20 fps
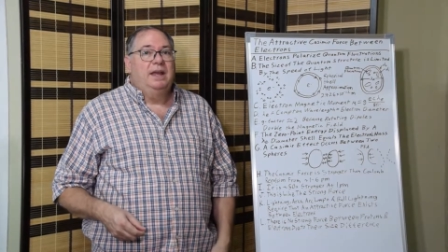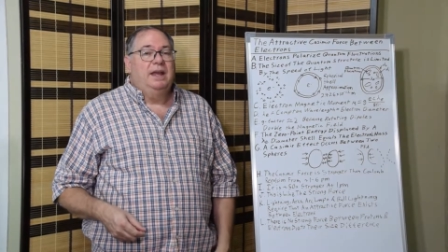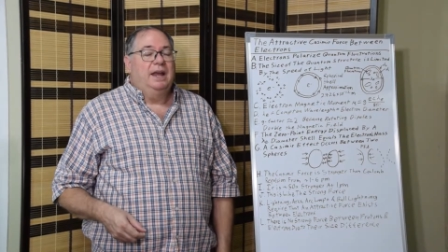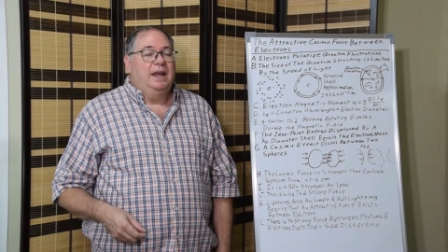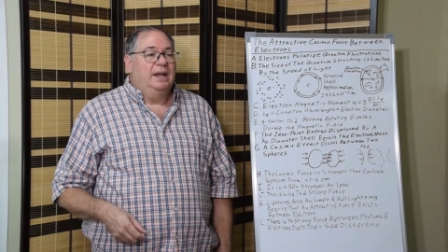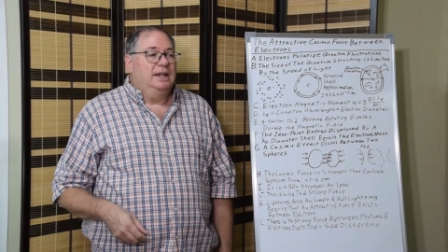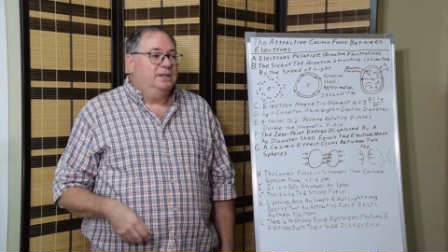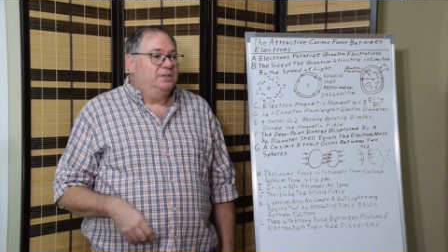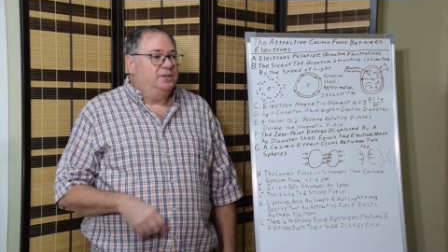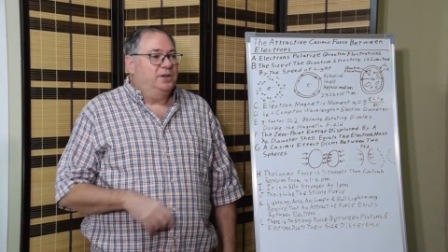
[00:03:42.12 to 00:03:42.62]

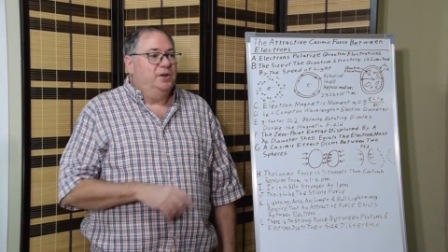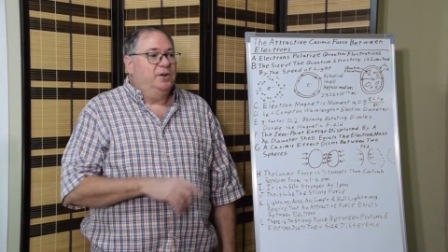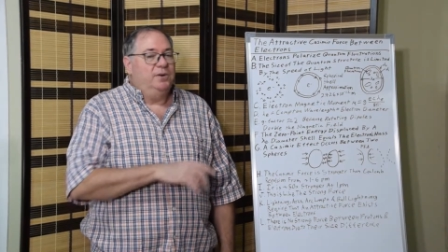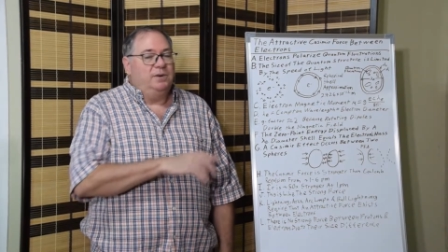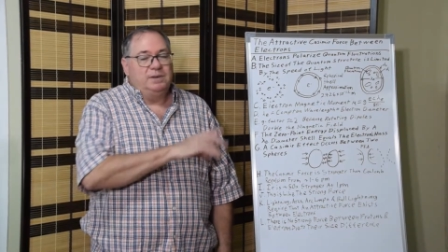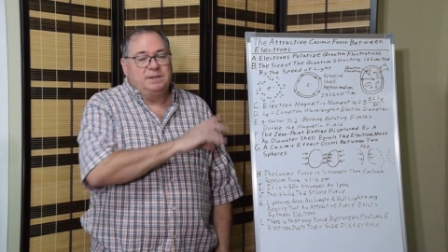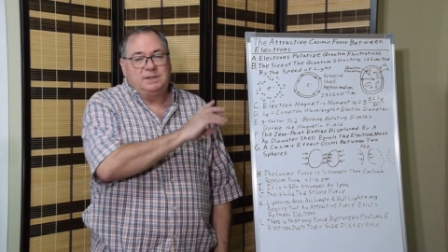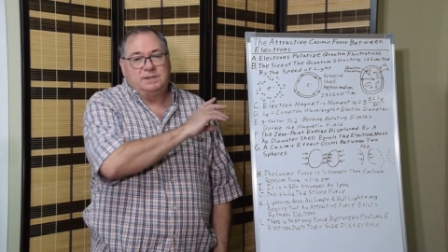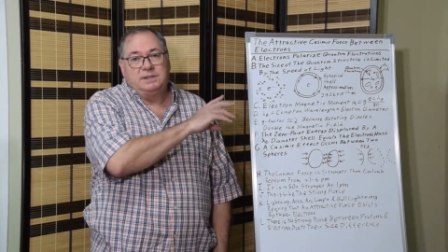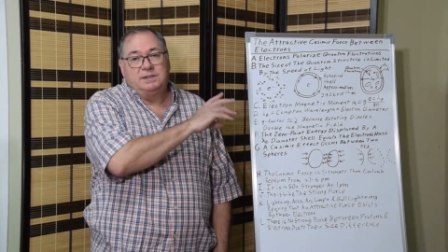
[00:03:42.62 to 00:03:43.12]
And so
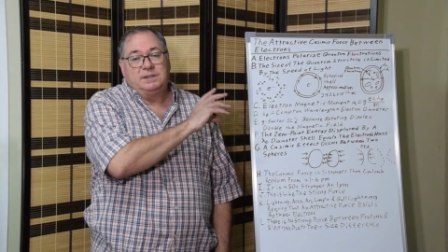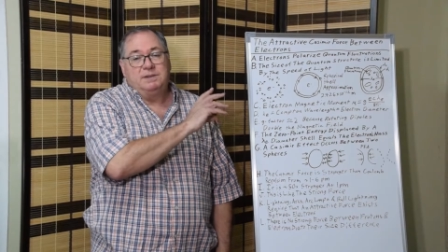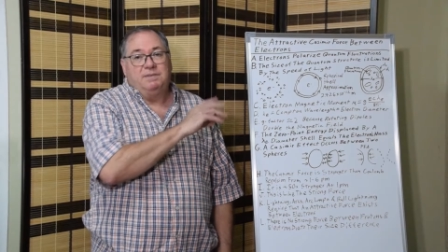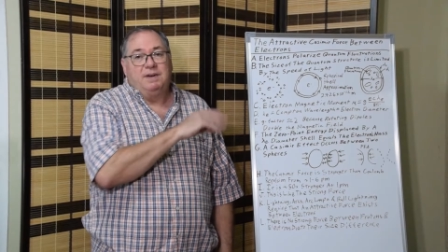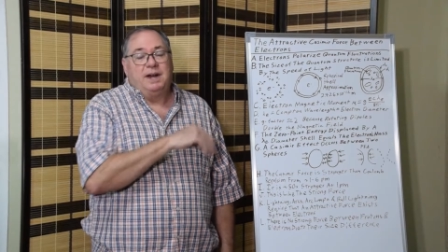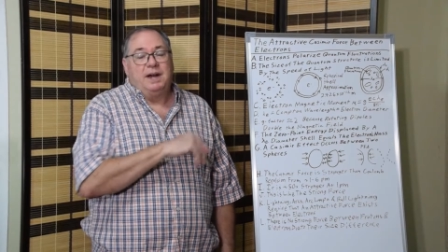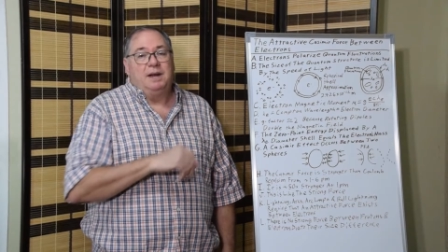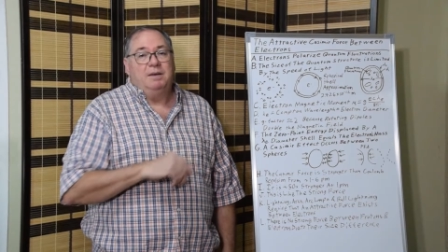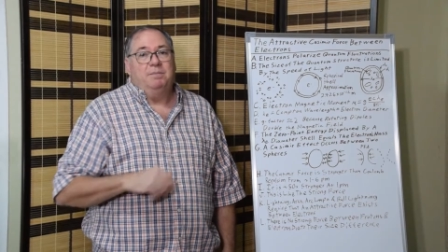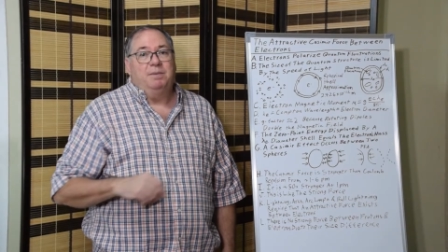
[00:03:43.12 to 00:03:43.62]
it's
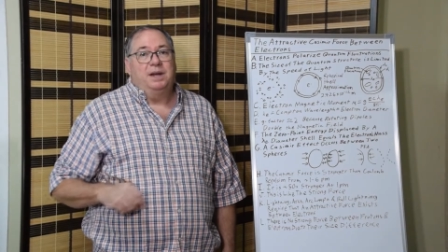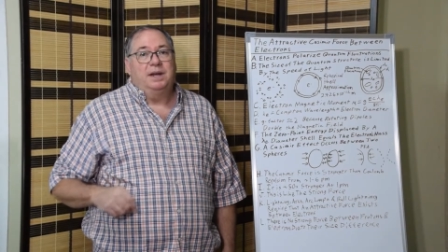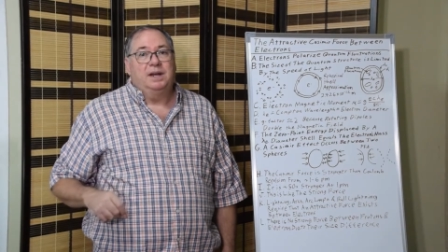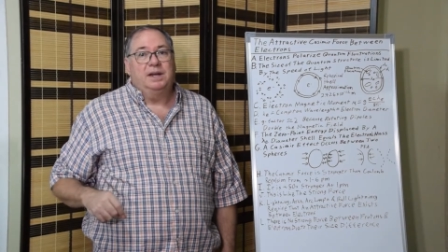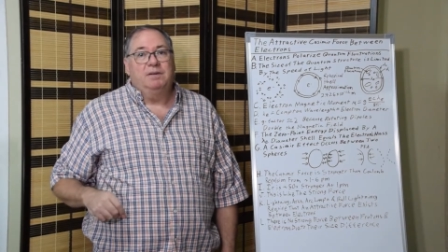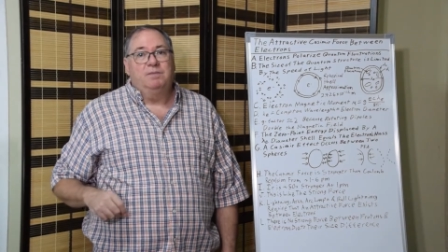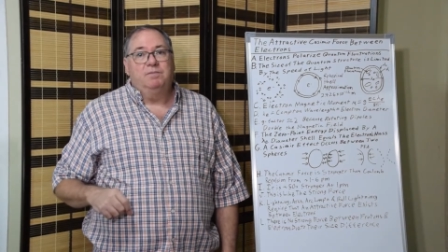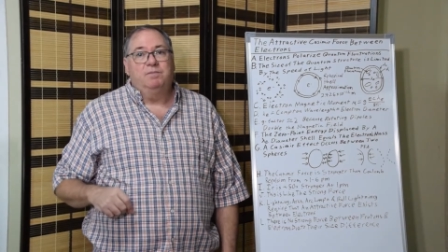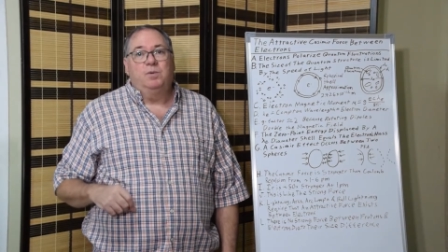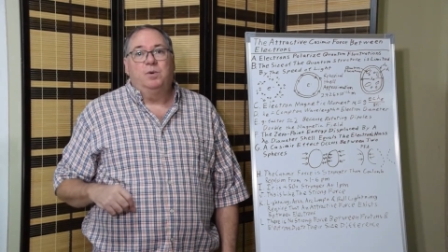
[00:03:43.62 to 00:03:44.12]
divided
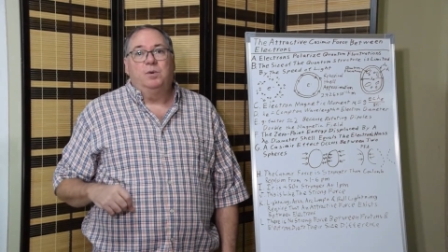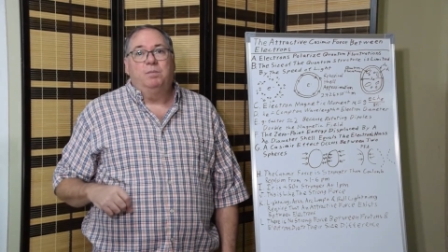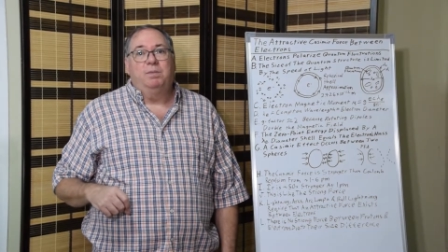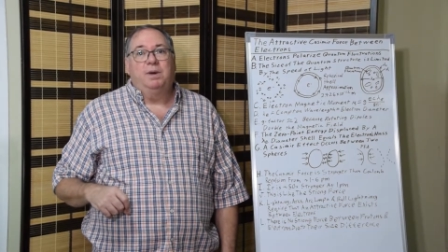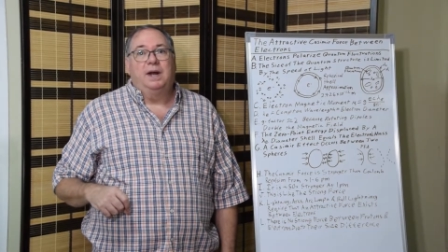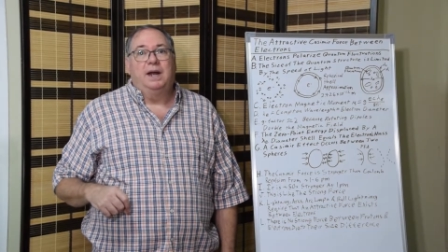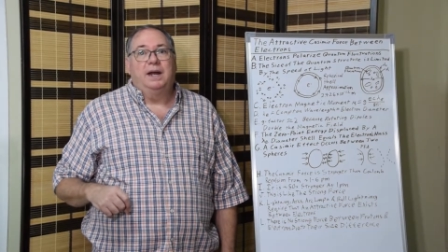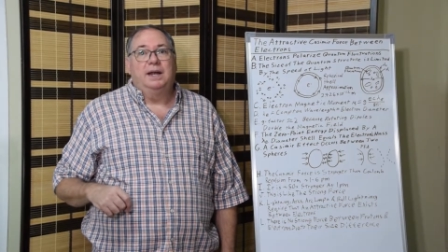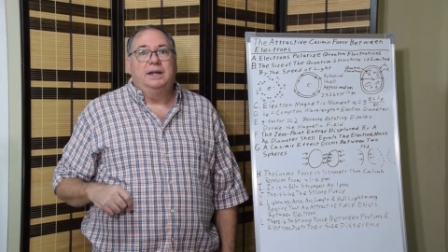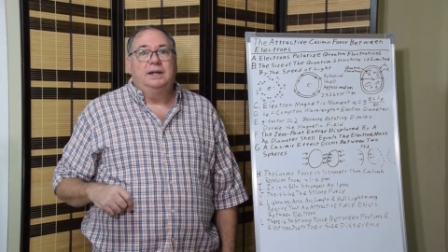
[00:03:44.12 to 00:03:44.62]
by 4
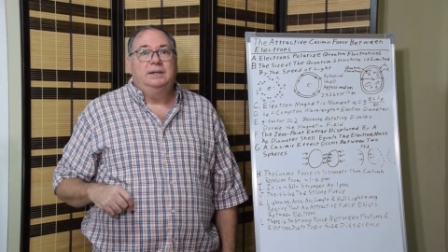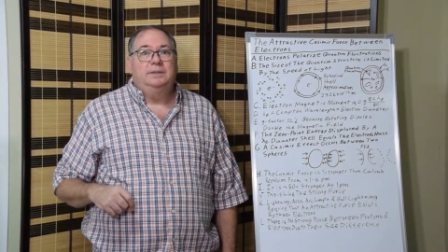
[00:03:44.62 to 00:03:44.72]
pi,